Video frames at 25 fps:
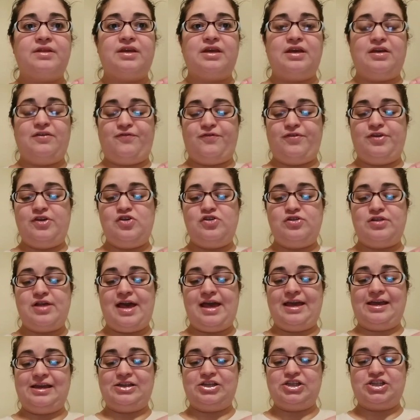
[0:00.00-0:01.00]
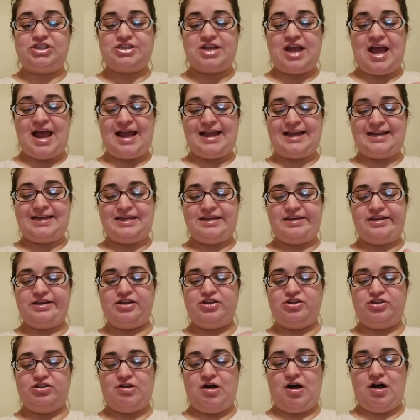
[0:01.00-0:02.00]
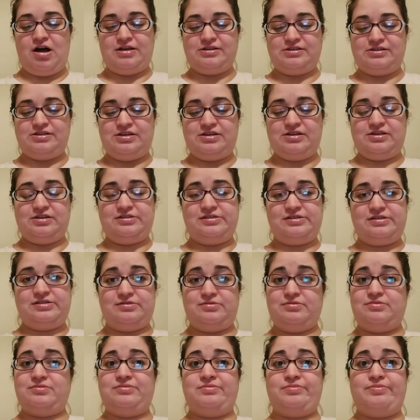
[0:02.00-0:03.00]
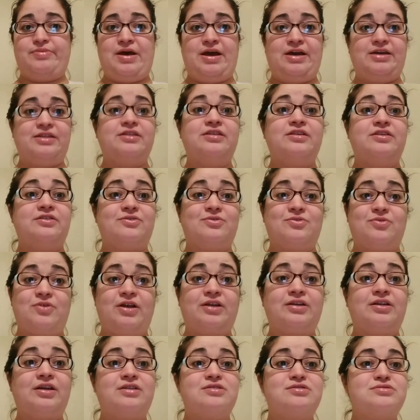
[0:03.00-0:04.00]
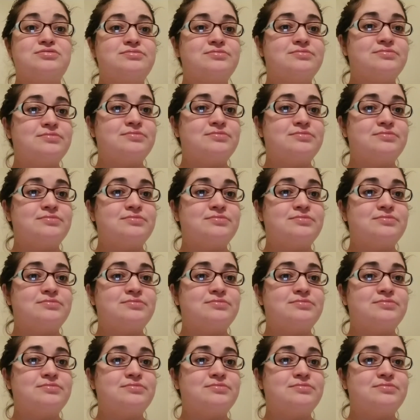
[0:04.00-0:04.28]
If you like shiny glosses, buy this right now.